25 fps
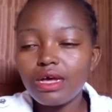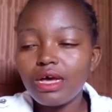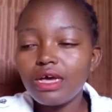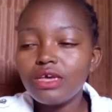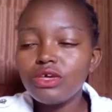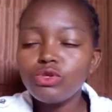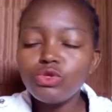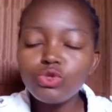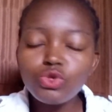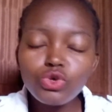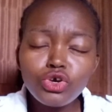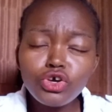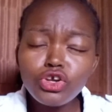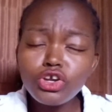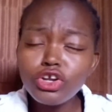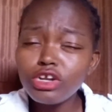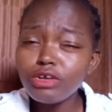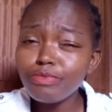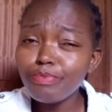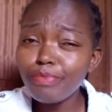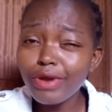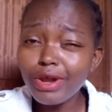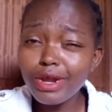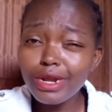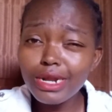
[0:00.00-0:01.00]
are you sure you're
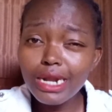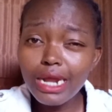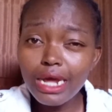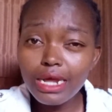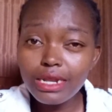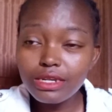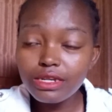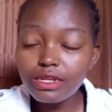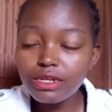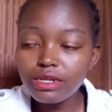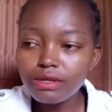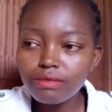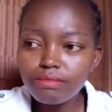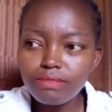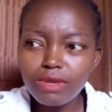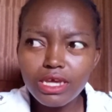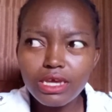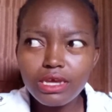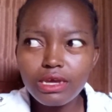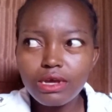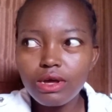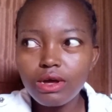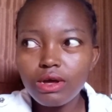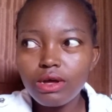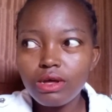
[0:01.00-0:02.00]
not pregnant? I'm
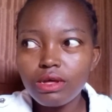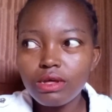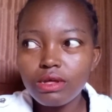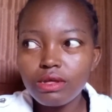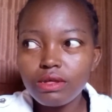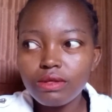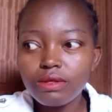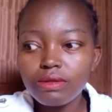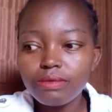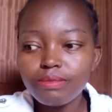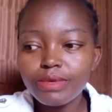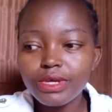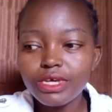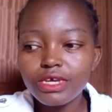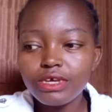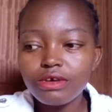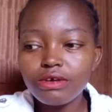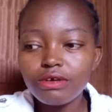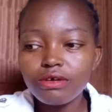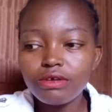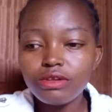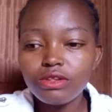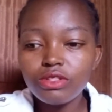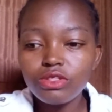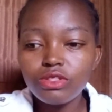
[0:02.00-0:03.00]
like, oh my
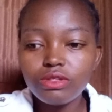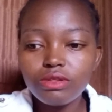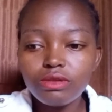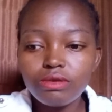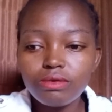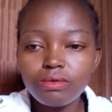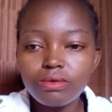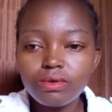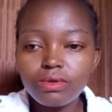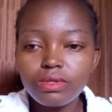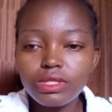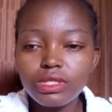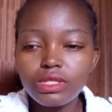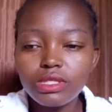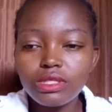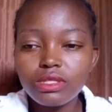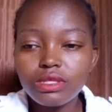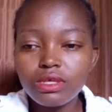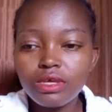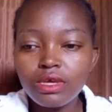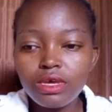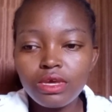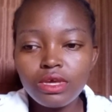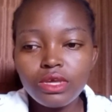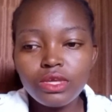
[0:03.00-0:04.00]
God, she knows.
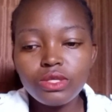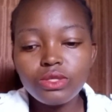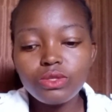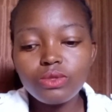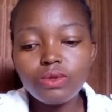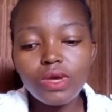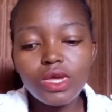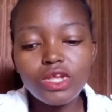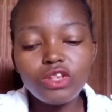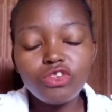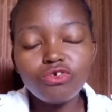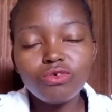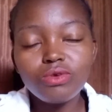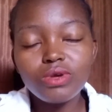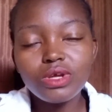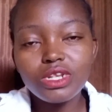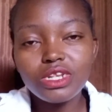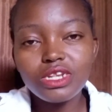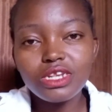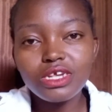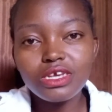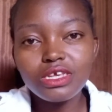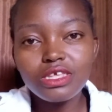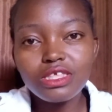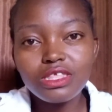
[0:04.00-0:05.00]
So I took a
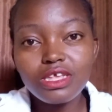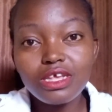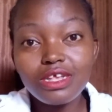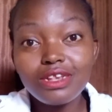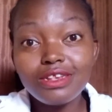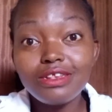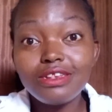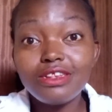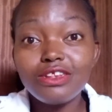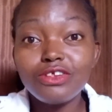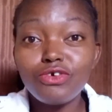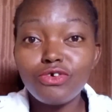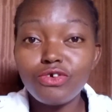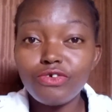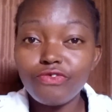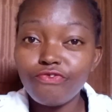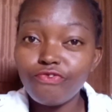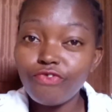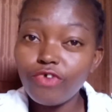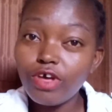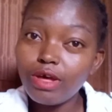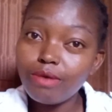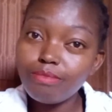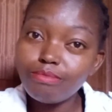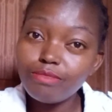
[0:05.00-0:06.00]
test and it
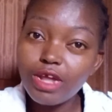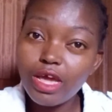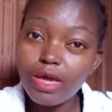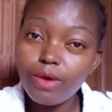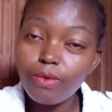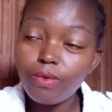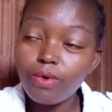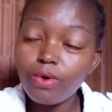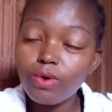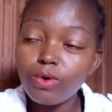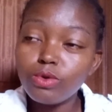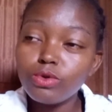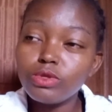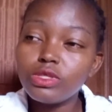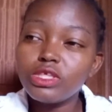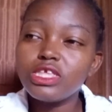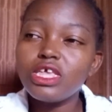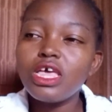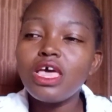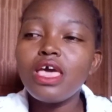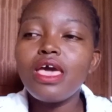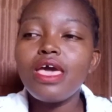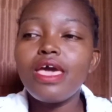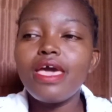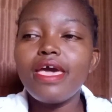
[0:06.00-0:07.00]
confirmed I was,
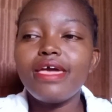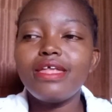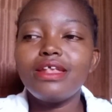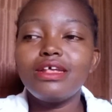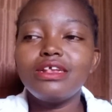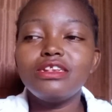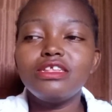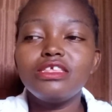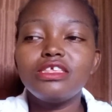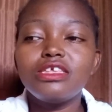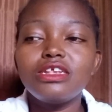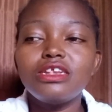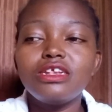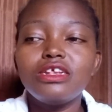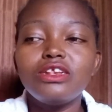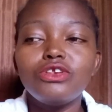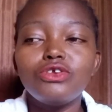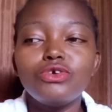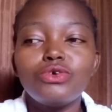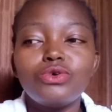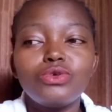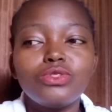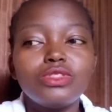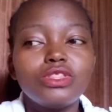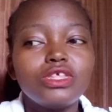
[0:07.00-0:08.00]
and I decided,
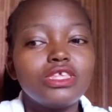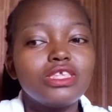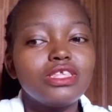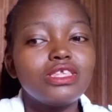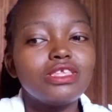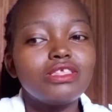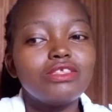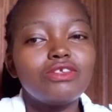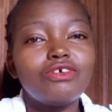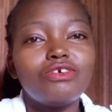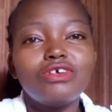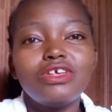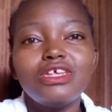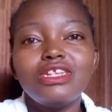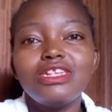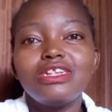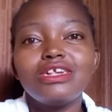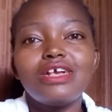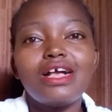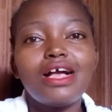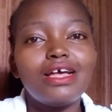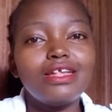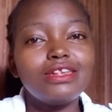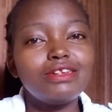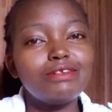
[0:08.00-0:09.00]
no, this is not, it
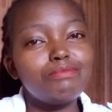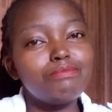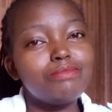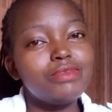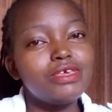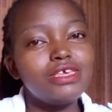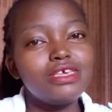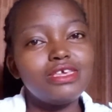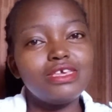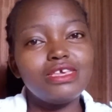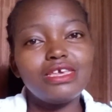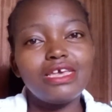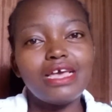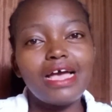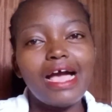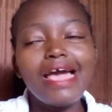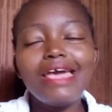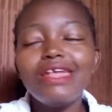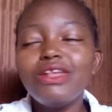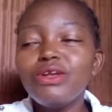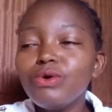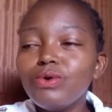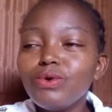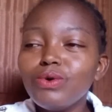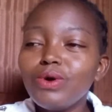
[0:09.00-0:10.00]
can't be. I
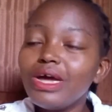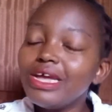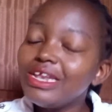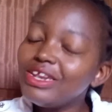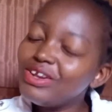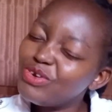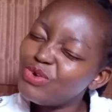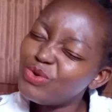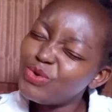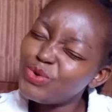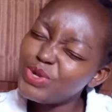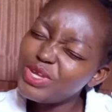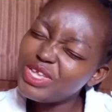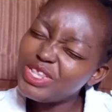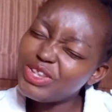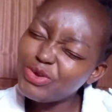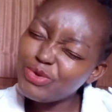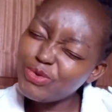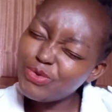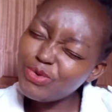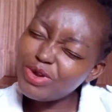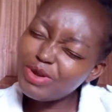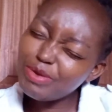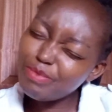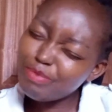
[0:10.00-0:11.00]
know it
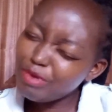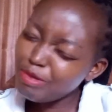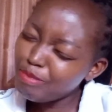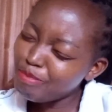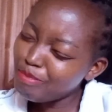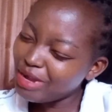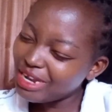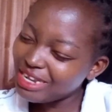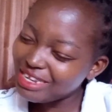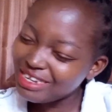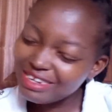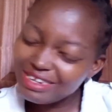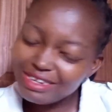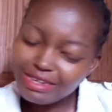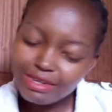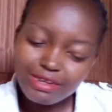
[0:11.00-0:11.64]
could be, but